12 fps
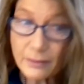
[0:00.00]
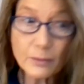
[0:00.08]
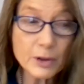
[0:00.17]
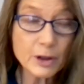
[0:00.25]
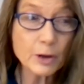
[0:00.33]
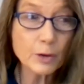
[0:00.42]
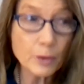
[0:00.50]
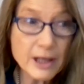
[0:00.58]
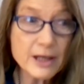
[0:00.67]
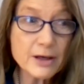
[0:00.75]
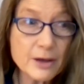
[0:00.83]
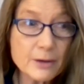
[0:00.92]
what a
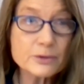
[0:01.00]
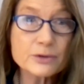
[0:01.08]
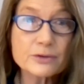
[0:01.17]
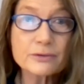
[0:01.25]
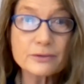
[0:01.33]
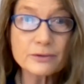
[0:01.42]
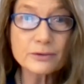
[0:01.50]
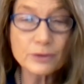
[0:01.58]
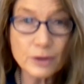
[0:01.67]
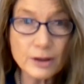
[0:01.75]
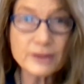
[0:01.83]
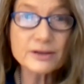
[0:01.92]
great coach
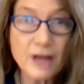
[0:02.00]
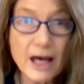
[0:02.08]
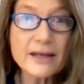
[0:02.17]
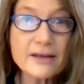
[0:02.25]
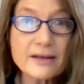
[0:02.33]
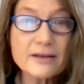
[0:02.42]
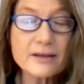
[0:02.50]
looks like.